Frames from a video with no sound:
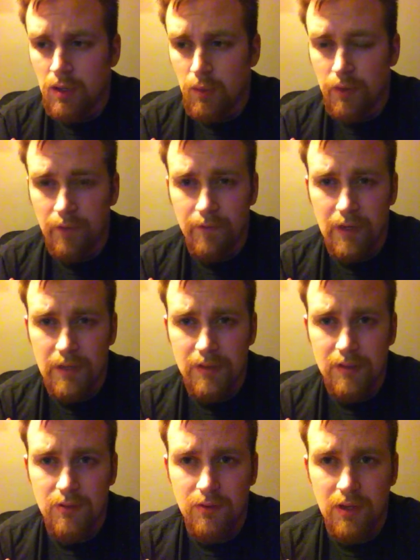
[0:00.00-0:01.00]
With a fine
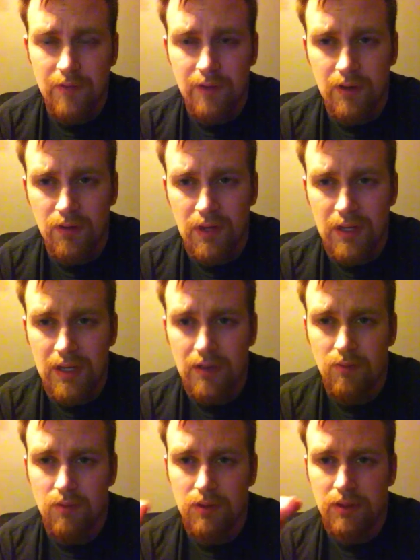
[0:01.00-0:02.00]
stone I found that
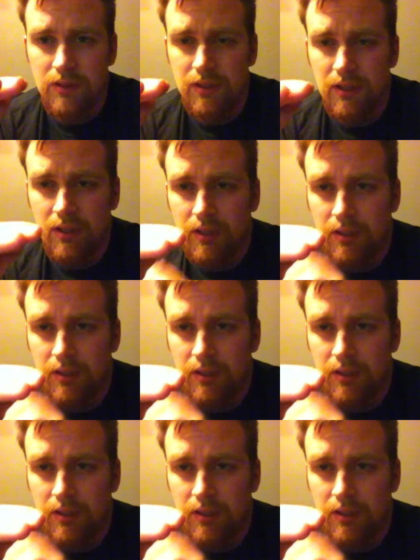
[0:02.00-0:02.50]
it was